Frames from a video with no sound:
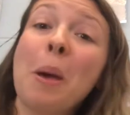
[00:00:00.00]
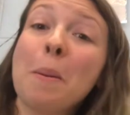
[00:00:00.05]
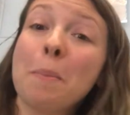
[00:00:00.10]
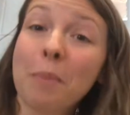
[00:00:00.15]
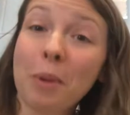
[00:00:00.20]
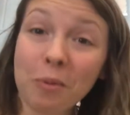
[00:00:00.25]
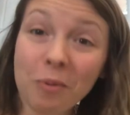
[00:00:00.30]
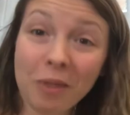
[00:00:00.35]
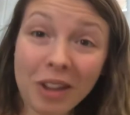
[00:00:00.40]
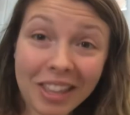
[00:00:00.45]

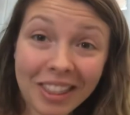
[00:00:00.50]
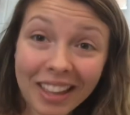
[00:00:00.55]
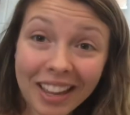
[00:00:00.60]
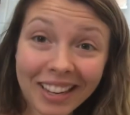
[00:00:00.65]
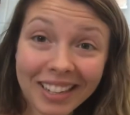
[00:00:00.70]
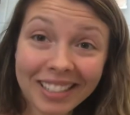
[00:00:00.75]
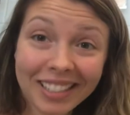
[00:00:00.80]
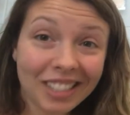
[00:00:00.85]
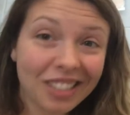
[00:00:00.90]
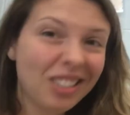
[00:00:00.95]
but we
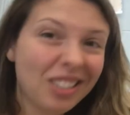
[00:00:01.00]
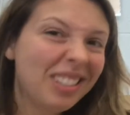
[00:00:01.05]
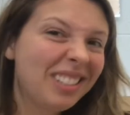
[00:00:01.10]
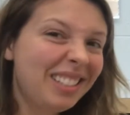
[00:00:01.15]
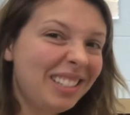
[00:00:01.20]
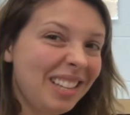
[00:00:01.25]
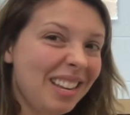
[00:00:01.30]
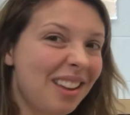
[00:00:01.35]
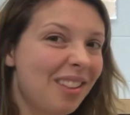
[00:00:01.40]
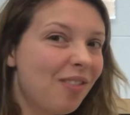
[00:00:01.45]
like to just
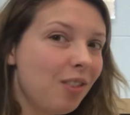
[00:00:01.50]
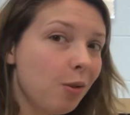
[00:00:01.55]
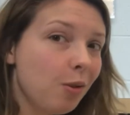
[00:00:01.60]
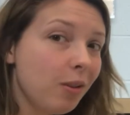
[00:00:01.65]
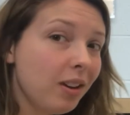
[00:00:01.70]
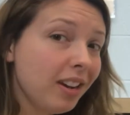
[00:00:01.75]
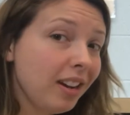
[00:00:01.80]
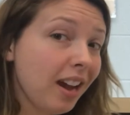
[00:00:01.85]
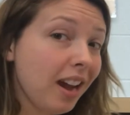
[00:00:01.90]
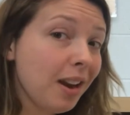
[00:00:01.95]
see if you
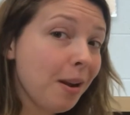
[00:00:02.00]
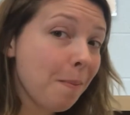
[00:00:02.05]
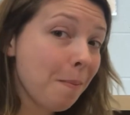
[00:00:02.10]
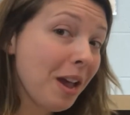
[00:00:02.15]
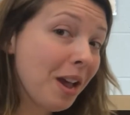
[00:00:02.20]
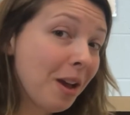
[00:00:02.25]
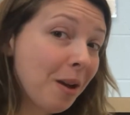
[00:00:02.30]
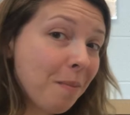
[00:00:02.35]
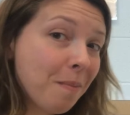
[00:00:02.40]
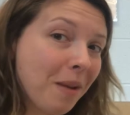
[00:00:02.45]
can kind of
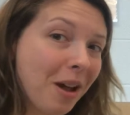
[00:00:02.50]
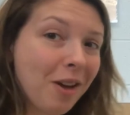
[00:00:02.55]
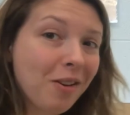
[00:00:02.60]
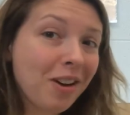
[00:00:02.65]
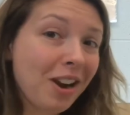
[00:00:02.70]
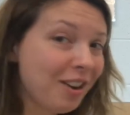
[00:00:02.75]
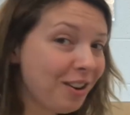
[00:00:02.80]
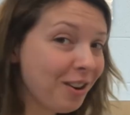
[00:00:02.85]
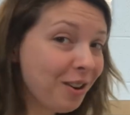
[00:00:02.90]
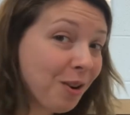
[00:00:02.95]
pick them out
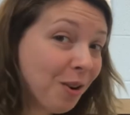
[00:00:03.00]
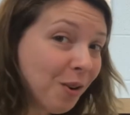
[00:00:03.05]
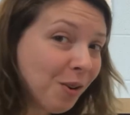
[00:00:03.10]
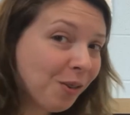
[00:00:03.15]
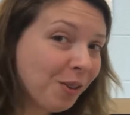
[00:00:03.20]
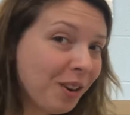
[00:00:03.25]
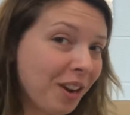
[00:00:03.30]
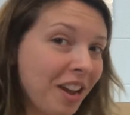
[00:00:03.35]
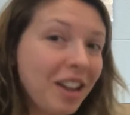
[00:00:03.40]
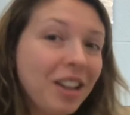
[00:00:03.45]
on your own.